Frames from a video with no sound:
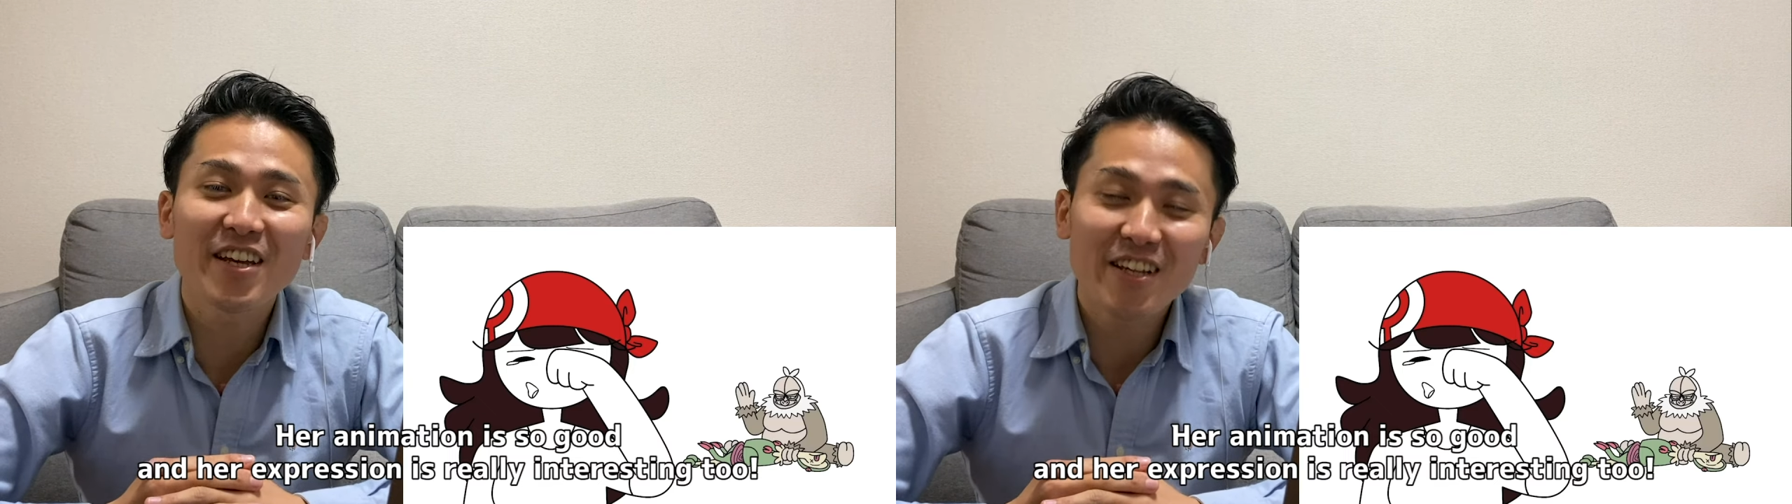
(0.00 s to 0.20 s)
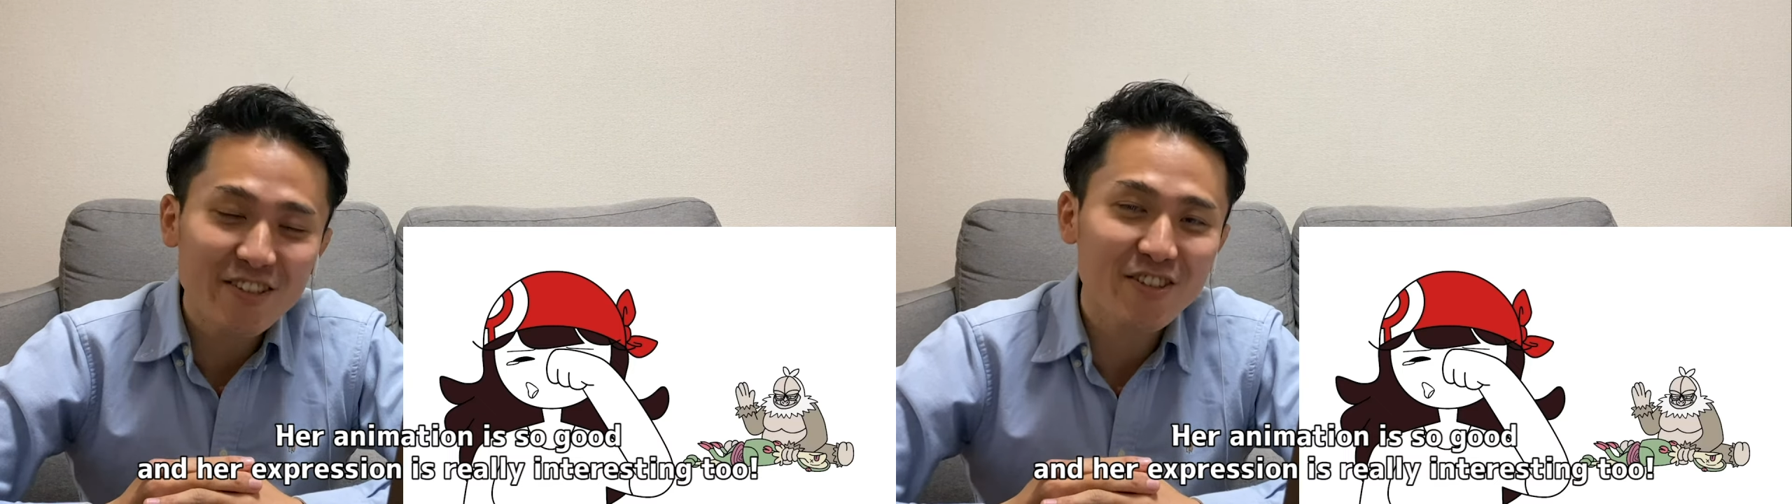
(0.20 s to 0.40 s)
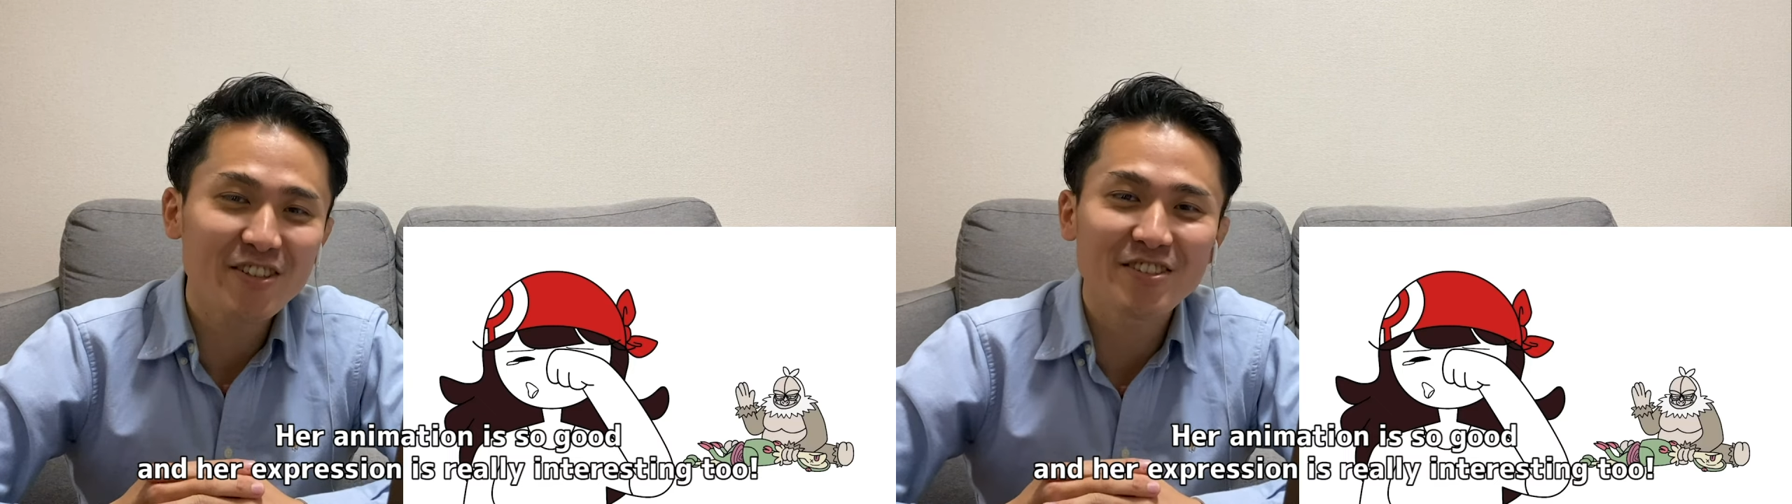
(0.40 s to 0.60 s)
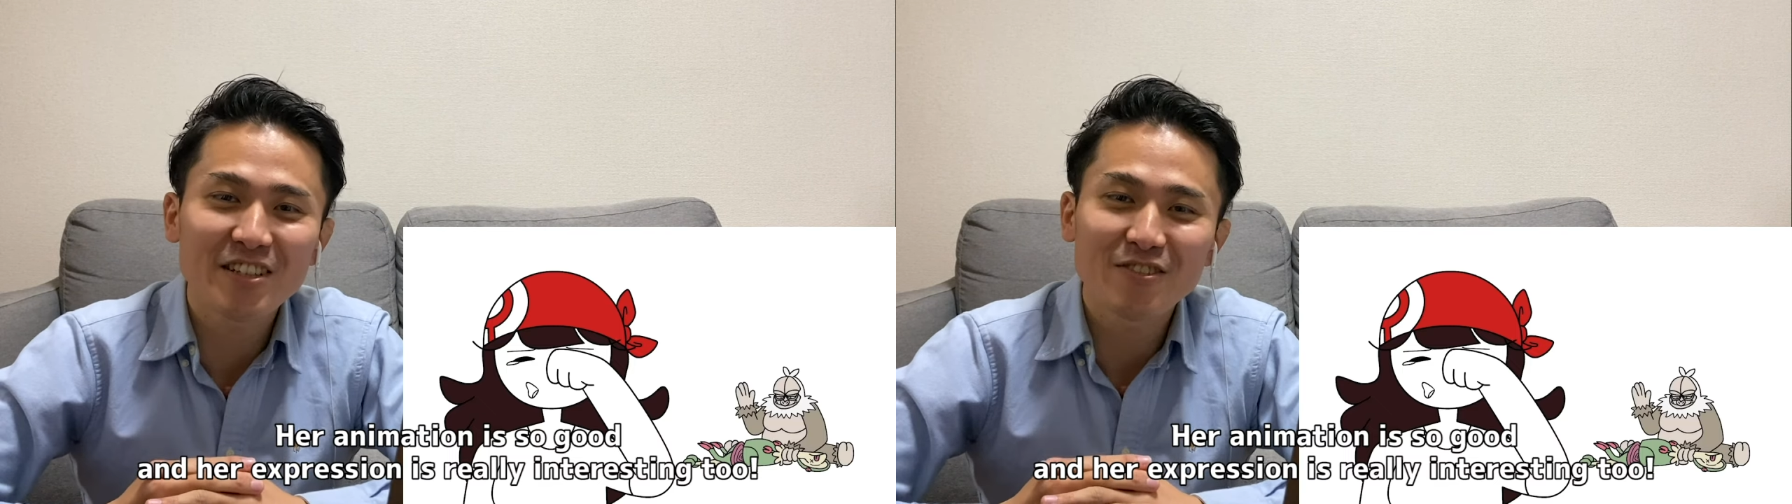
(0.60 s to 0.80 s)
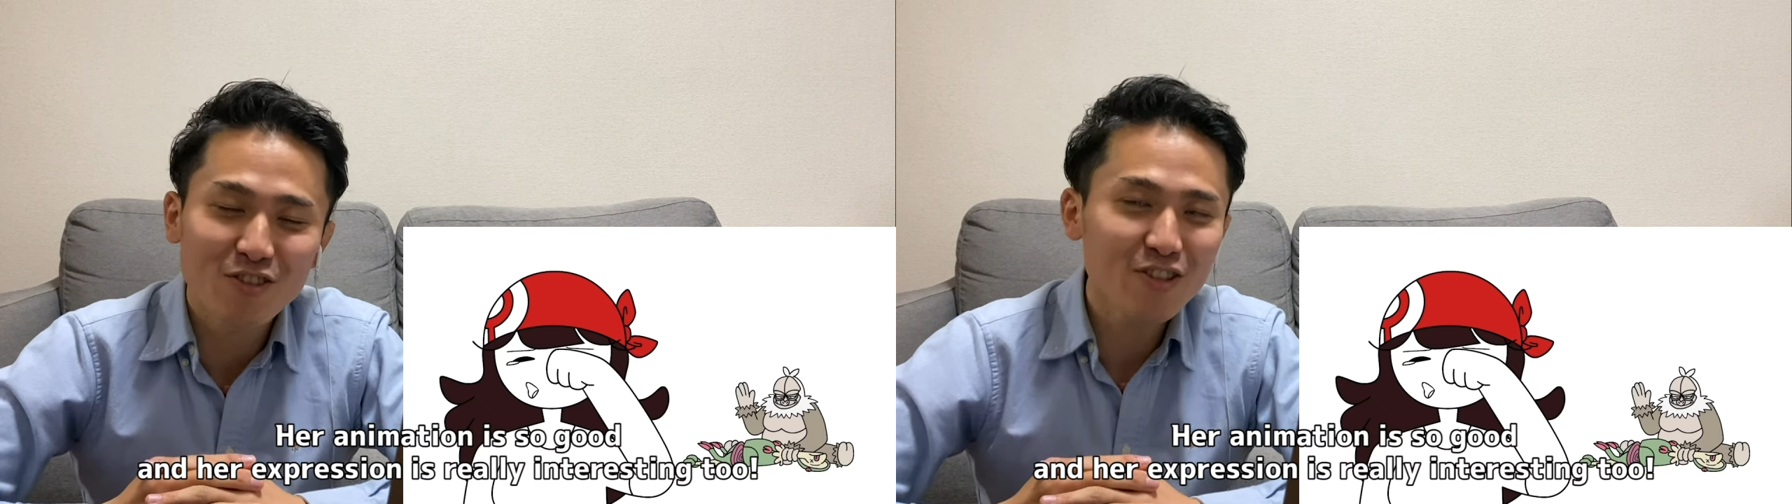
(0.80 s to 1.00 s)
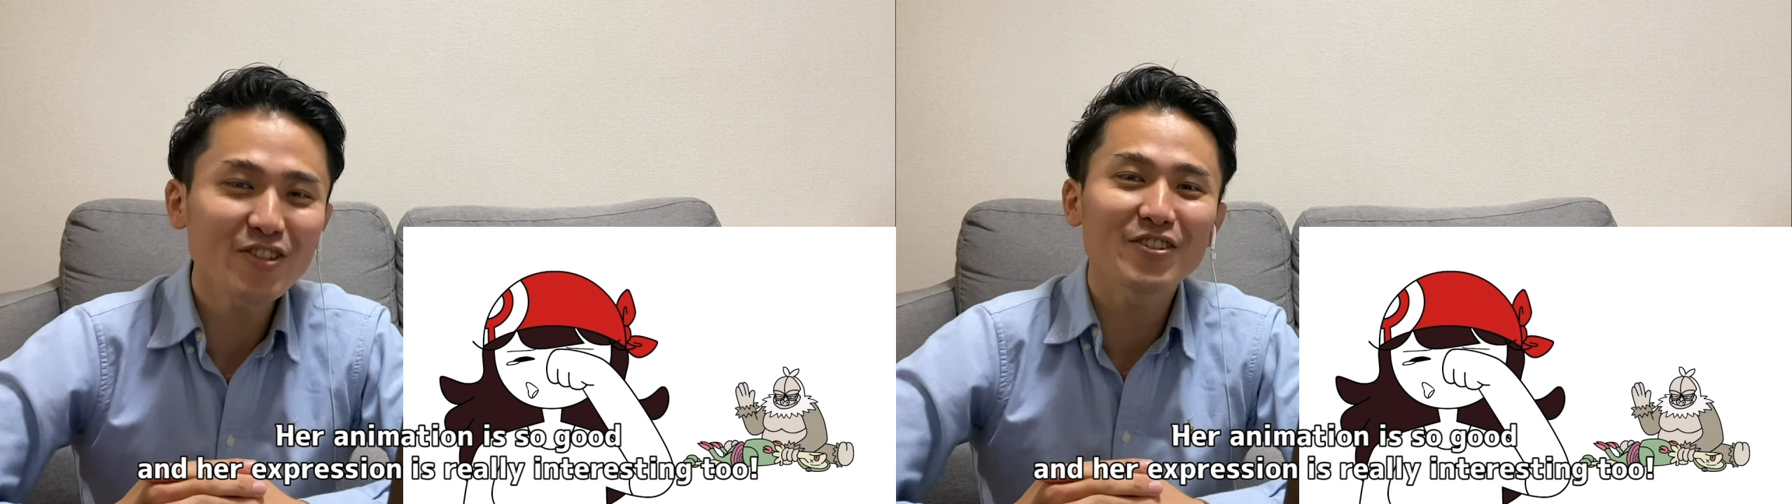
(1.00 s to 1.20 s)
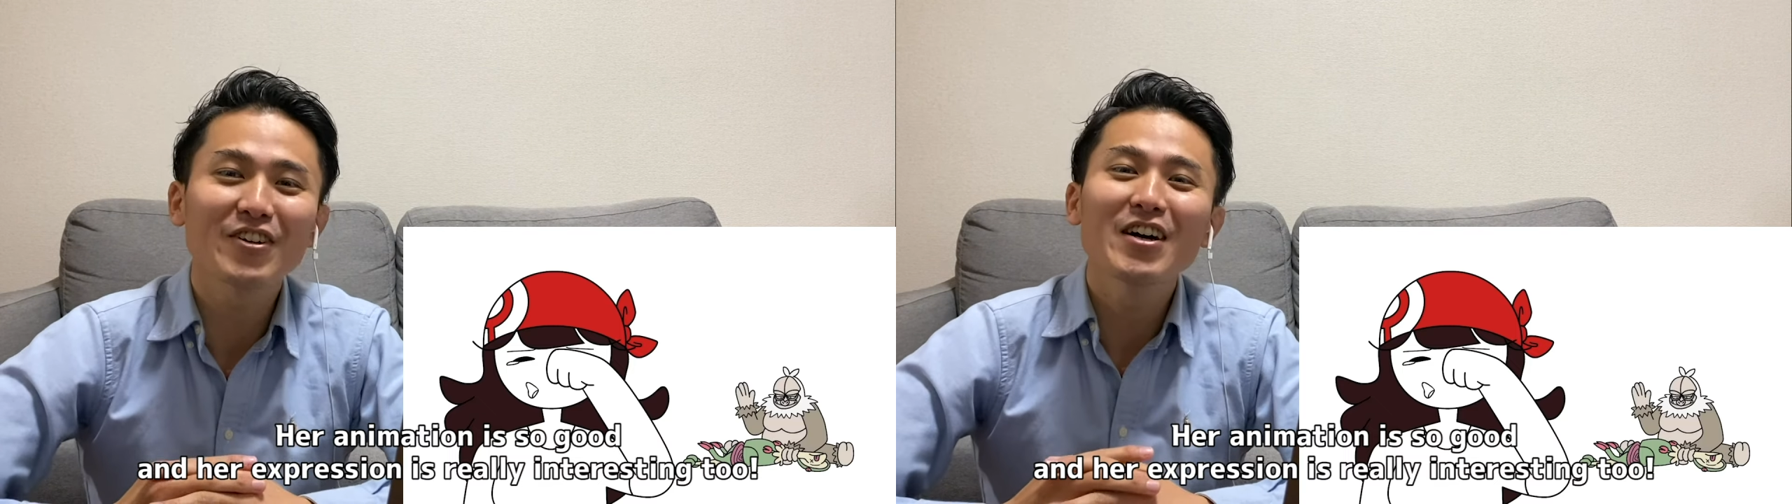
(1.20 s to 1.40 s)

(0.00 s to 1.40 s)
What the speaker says: interesting too.